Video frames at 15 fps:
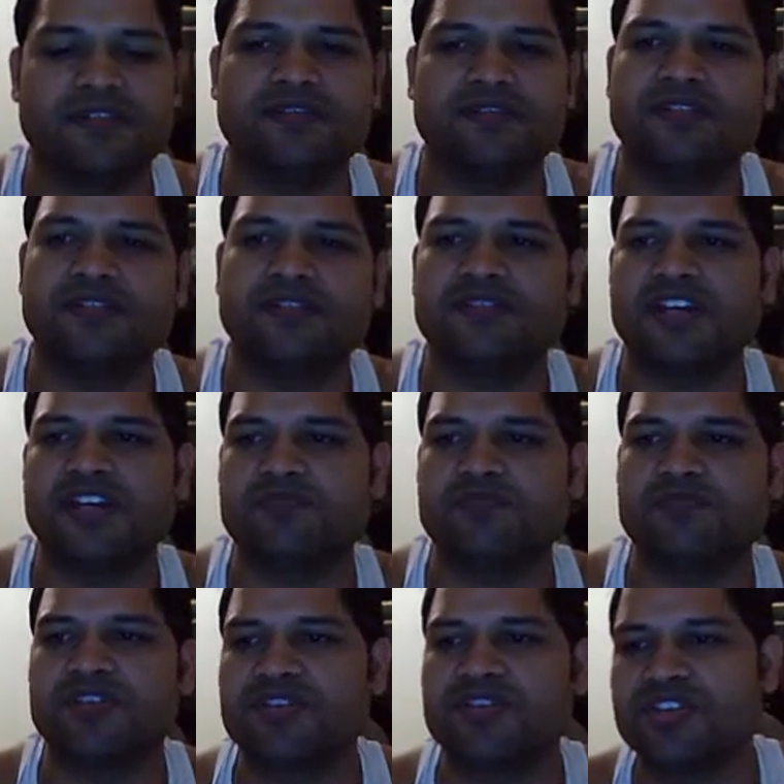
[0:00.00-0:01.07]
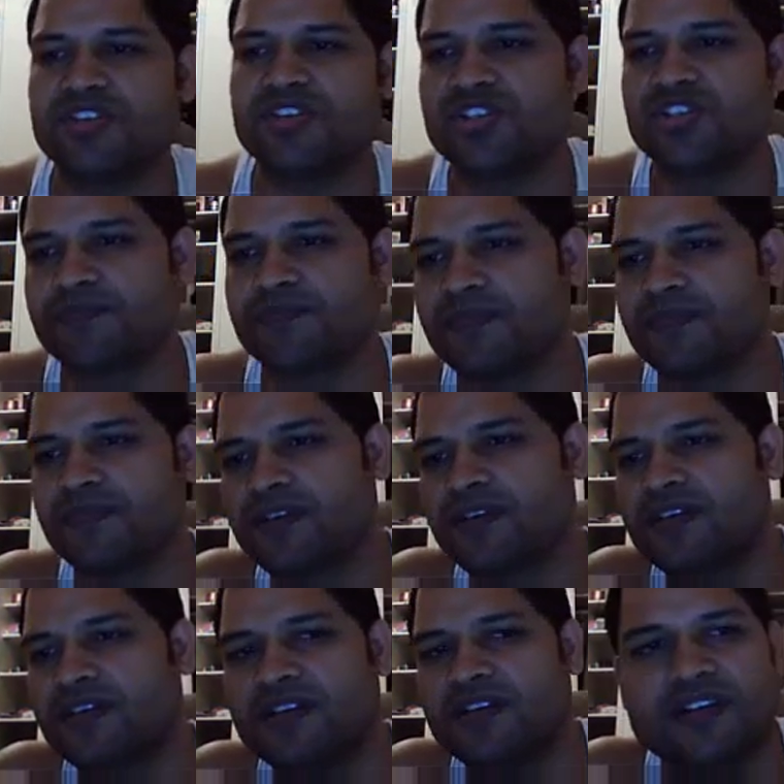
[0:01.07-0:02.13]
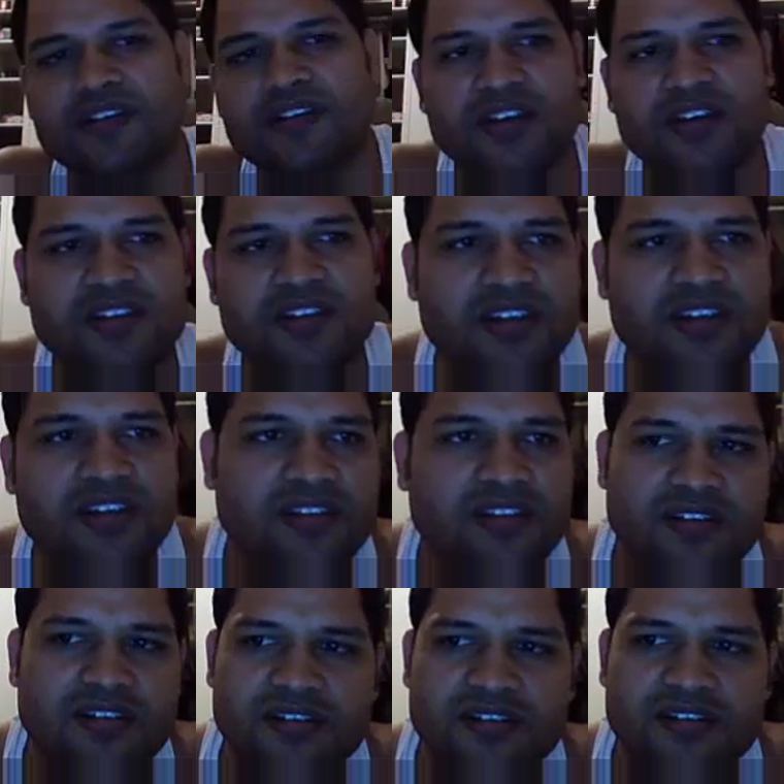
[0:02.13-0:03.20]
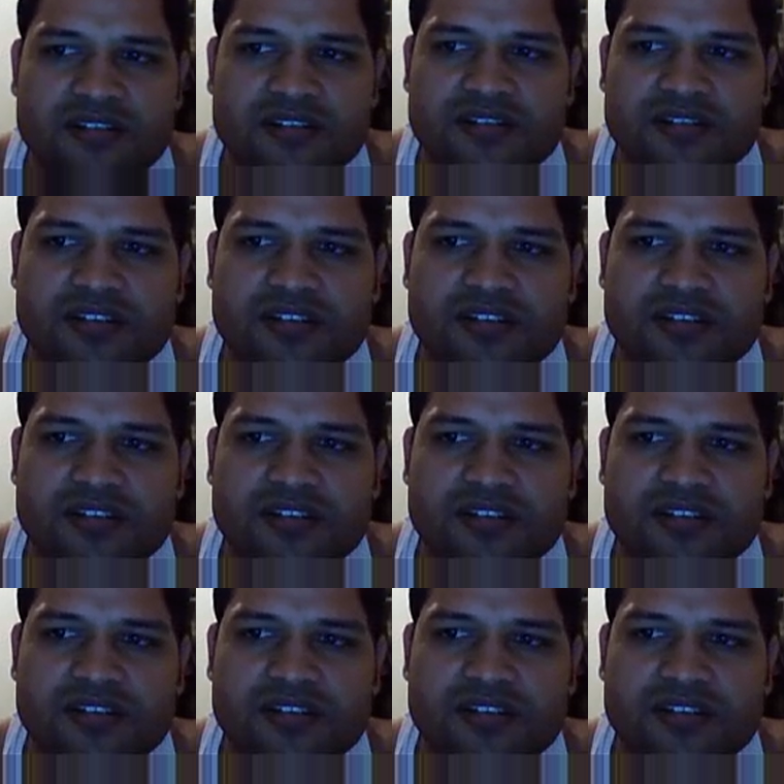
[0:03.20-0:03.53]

the size percentage and then uh,